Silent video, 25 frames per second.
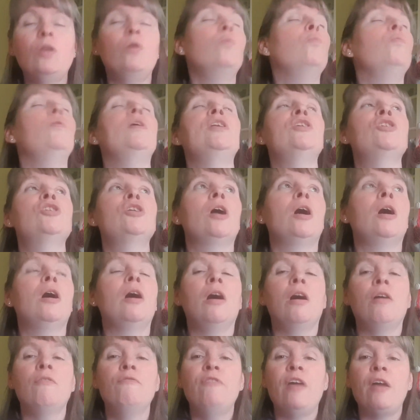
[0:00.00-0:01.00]
which
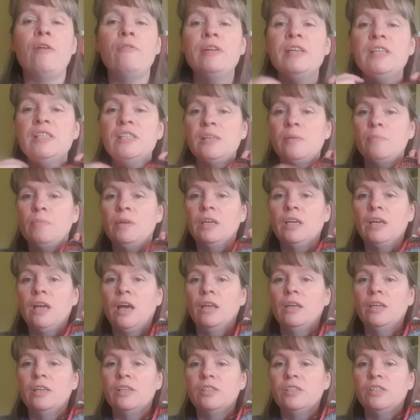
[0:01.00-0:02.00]
are very similar
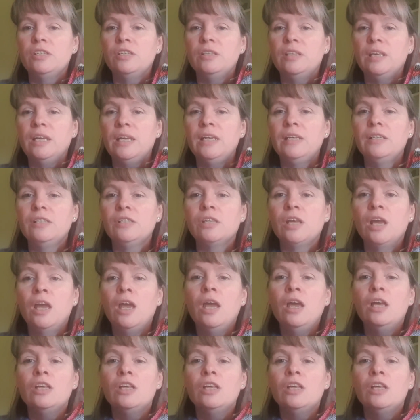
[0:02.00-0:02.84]
colours to these.